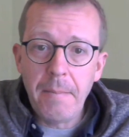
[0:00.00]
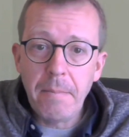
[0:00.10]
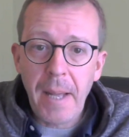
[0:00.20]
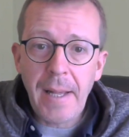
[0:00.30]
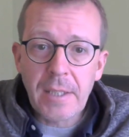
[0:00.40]

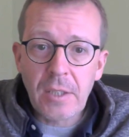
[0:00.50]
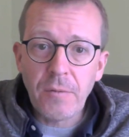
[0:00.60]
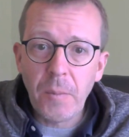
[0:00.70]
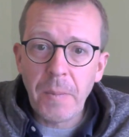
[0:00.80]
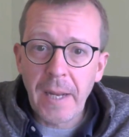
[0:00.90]
person
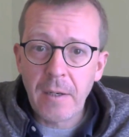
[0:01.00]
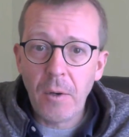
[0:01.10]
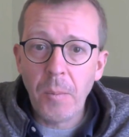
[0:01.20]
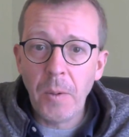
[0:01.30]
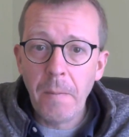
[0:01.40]
from that
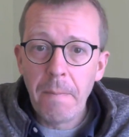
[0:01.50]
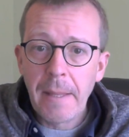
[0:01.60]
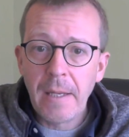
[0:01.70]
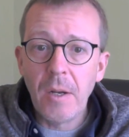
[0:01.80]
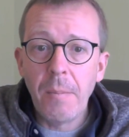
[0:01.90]
couple?
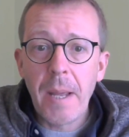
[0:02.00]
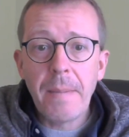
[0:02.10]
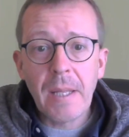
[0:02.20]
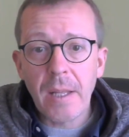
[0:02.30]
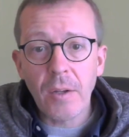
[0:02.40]
You know,
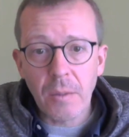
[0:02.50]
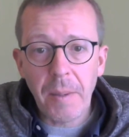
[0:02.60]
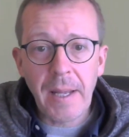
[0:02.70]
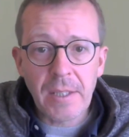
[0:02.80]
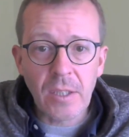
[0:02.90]
maybe the other
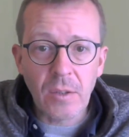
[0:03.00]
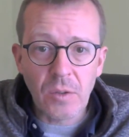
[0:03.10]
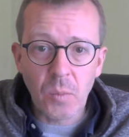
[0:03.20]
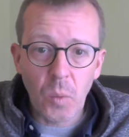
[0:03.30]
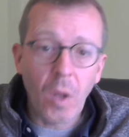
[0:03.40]
person
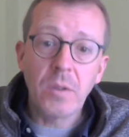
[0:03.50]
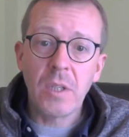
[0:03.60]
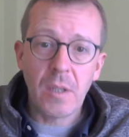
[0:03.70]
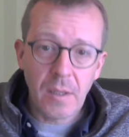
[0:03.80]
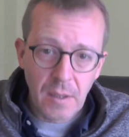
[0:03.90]
doesn't want
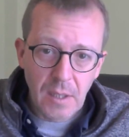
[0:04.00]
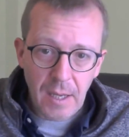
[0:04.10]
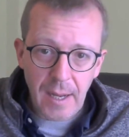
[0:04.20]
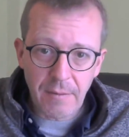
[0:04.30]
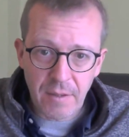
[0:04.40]
to
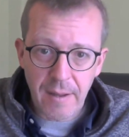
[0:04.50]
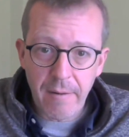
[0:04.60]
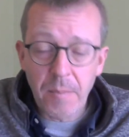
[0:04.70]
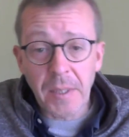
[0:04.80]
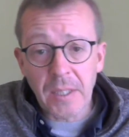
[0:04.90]
have
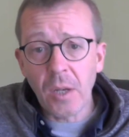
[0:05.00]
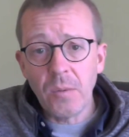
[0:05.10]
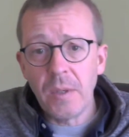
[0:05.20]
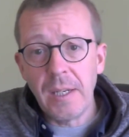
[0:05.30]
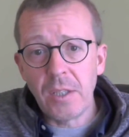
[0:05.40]
therapy.
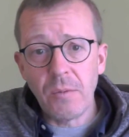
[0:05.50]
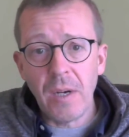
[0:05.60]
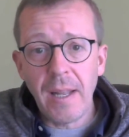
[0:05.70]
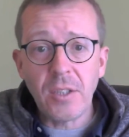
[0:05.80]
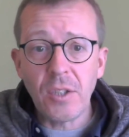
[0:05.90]
So is the
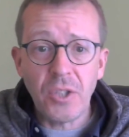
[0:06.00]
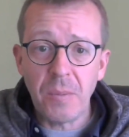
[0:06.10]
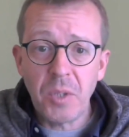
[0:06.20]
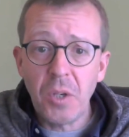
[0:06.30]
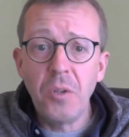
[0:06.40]

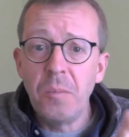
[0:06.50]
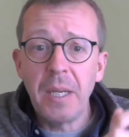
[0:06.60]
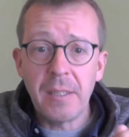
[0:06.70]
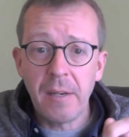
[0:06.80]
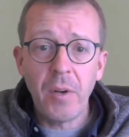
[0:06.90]
relationship doomed
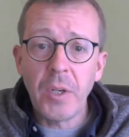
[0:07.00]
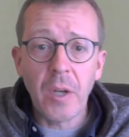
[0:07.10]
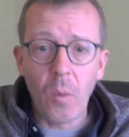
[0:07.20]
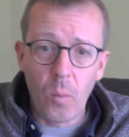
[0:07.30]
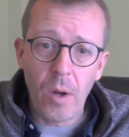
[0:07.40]
because I've only
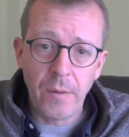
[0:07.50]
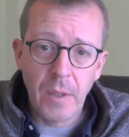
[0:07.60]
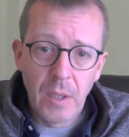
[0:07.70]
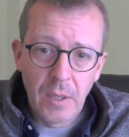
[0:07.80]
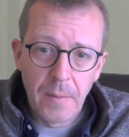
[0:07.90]
got one?
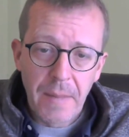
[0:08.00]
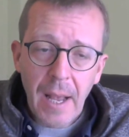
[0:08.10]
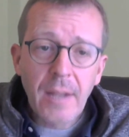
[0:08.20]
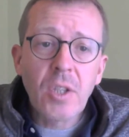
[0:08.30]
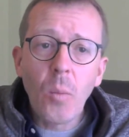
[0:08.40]

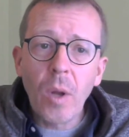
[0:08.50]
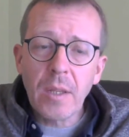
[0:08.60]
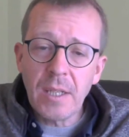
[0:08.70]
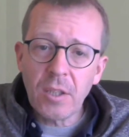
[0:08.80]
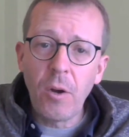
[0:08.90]
And so what
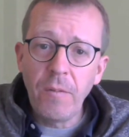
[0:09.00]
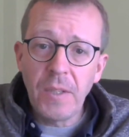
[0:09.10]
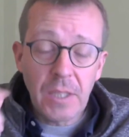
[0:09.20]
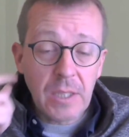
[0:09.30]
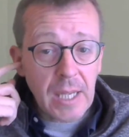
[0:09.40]
this
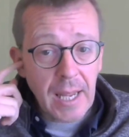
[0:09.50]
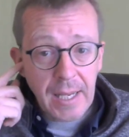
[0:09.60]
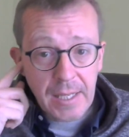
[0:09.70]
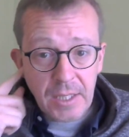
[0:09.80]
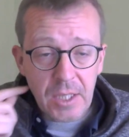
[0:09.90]
covers
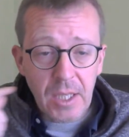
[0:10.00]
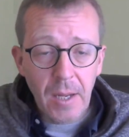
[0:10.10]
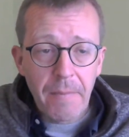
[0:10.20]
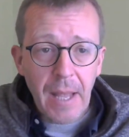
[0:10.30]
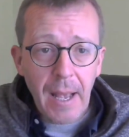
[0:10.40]
is
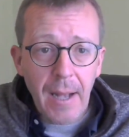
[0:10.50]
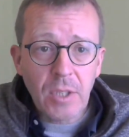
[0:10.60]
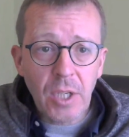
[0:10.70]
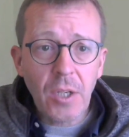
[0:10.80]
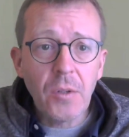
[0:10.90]
how
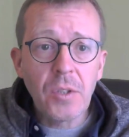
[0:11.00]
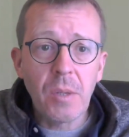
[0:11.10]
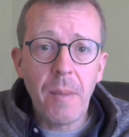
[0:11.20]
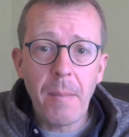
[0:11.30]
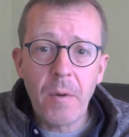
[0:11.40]
use the
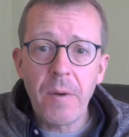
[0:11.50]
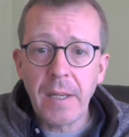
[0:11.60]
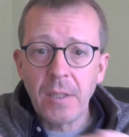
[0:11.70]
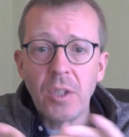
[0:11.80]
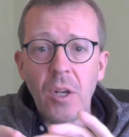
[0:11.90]
memory
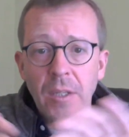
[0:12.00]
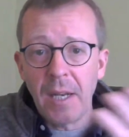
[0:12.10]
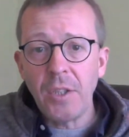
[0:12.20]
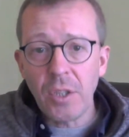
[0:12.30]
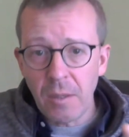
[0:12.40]

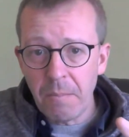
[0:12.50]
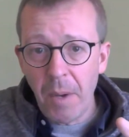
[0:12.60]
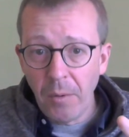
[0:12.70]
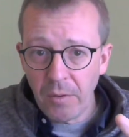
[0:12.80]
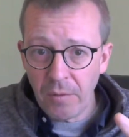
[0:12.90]
consolidation in
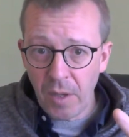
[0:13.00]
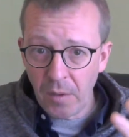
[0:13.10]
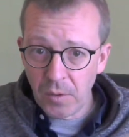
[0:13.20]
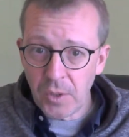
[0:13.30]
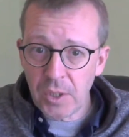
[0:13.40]
both of
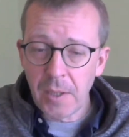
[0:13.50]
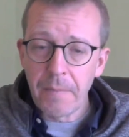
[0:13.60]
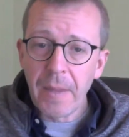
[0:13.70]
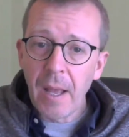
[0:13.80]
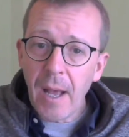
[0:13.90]
those,
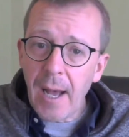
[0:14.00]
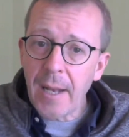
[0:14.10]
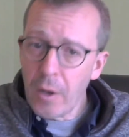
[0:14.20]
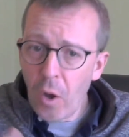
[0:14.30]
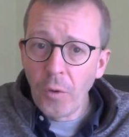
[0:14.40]
and
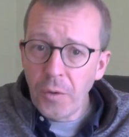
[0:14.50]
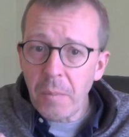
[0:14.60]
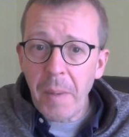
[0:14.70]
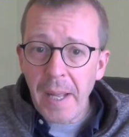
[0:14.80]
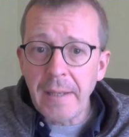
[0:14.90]
an
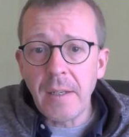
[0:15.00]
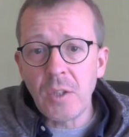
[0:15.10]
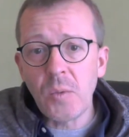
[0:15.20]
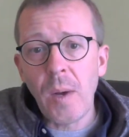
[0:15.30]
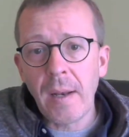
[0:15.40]
underpinning
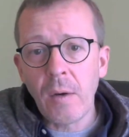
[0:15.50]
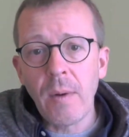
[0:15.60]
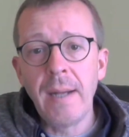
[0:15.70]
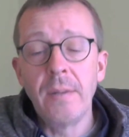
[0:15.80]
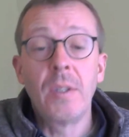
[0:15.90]
as well
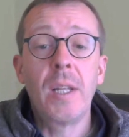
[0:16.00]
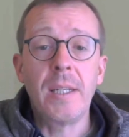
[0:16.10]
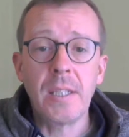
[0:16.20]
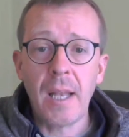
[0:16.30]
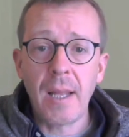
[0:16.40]
around
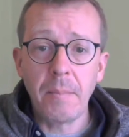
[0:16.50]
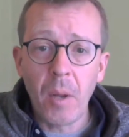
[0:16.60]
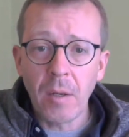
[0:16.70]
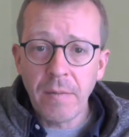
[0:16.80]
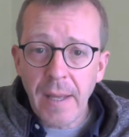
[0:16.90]
things like
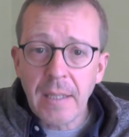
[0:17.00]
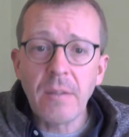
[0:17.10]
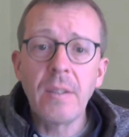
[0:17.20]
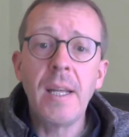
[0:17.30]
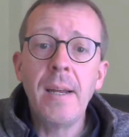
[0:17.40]

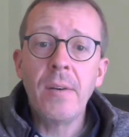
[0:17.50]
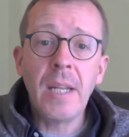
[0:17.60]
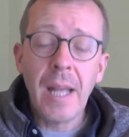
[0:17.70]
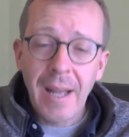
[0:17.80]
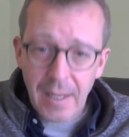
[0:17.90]
polyvagal
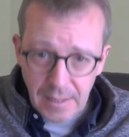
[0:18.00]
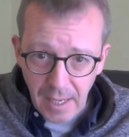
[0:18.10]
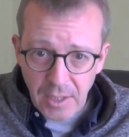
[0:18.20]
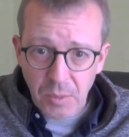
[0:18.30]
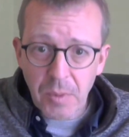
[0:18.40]
theory,
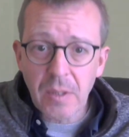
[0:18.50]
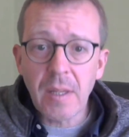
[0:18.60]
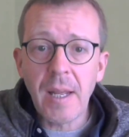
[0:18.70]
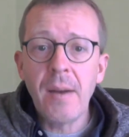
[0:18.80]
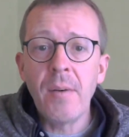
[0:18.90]
attachment
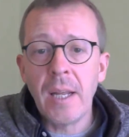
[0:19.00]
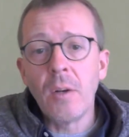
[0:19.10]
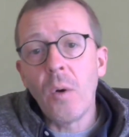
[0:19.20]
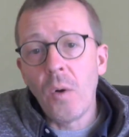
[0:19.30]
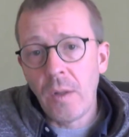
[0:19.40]
theory, and
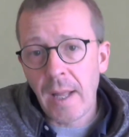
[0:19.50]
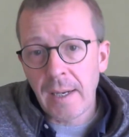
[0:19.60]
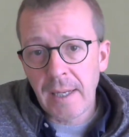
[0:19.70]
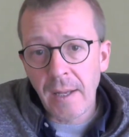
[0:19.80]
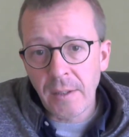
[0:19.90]
all that
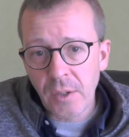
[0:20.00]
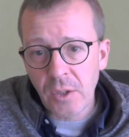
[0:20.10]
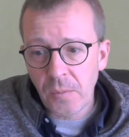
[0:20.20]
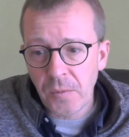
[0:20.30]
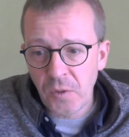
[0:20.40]
kind of
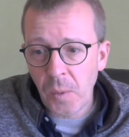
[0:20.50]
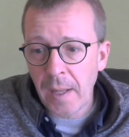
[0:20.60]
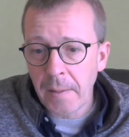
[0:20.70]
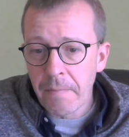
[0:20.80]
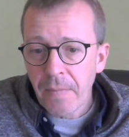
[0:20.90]
stuff as
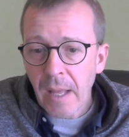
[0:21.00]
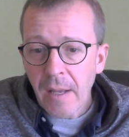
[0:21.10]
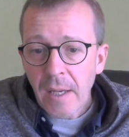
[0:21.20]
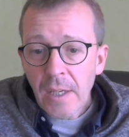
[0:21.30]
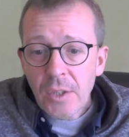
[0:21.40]
well.
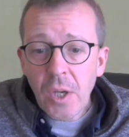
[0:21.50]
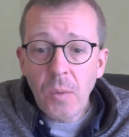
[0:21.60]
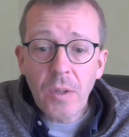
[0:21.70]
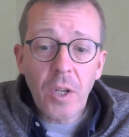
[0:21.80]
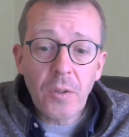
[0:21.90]

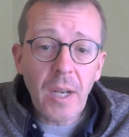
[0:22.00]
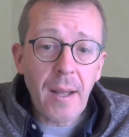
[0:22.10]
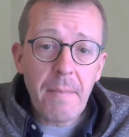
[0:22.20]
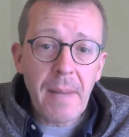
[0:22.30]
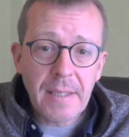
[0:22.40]
So the
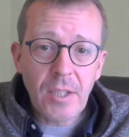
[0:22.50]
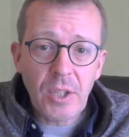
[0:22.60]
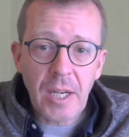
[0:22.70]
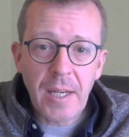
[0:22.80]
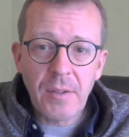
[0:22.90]
underlying message
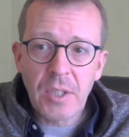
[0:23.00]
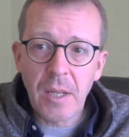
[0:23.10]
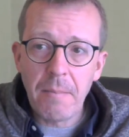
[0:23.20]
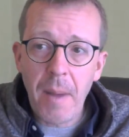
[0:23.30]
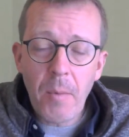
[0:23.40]
here is
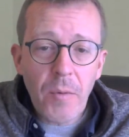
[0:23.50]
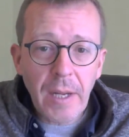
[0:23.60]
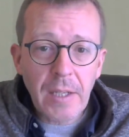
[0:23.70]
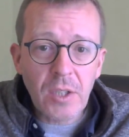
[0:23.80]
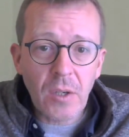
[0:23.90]
that memory
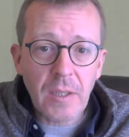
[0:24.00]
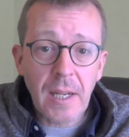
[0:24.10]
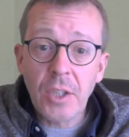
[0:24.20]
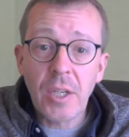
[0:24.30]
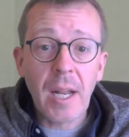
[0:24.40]

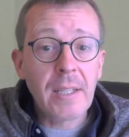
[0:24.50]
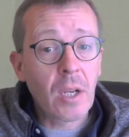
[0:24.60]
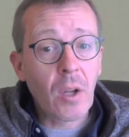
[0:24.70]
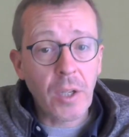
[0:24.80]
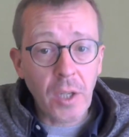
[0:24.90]
consolidation has a
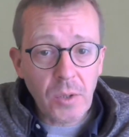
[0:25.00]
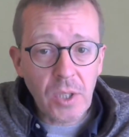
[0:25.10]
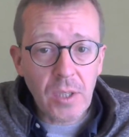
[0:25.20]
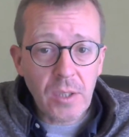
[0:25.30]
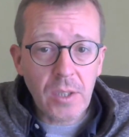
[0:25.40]
lot of
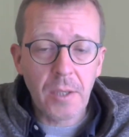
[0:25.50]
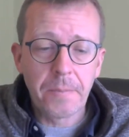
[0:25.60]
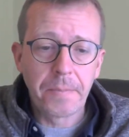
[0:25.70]
uses